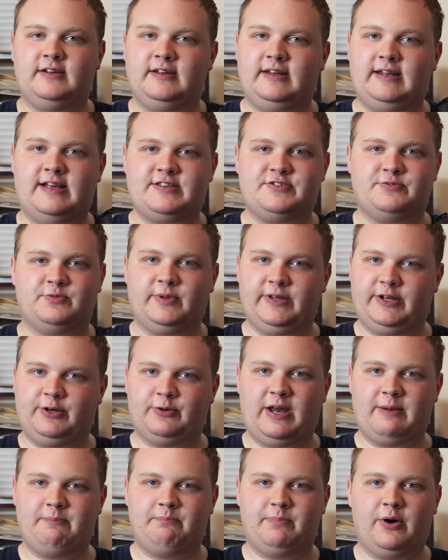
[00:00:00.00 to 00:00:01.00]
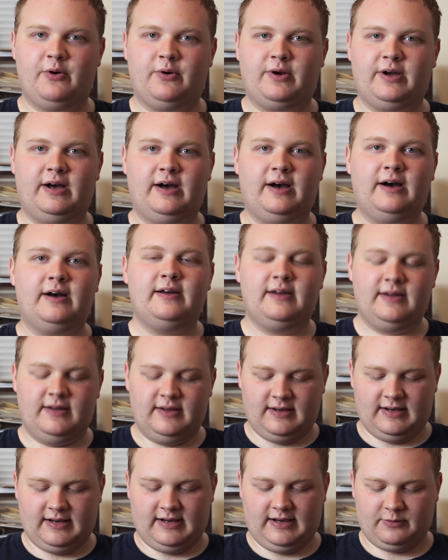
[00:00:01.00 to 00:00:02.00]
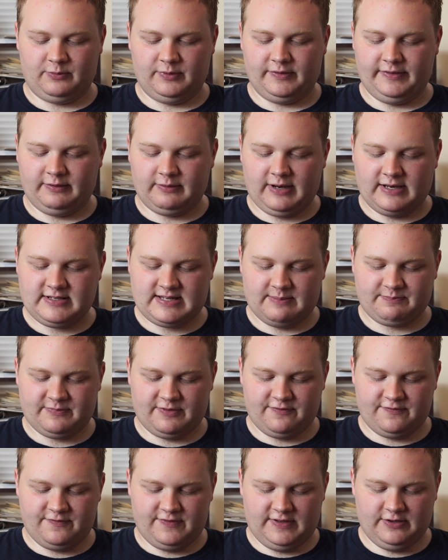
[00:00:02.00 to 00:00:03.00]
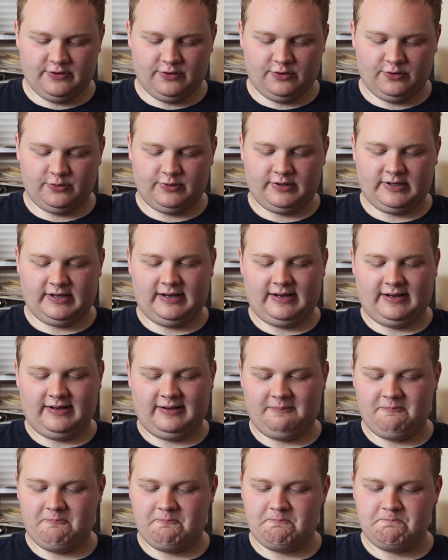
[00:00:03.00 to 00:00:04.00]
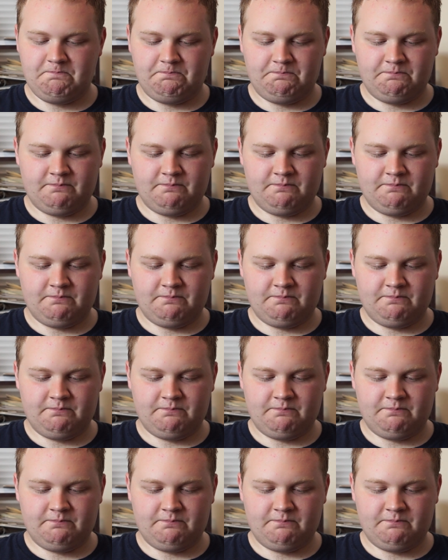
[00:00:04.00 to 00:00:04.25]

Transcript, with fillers: It has really great bokeh, uh, really great depth of field. Um,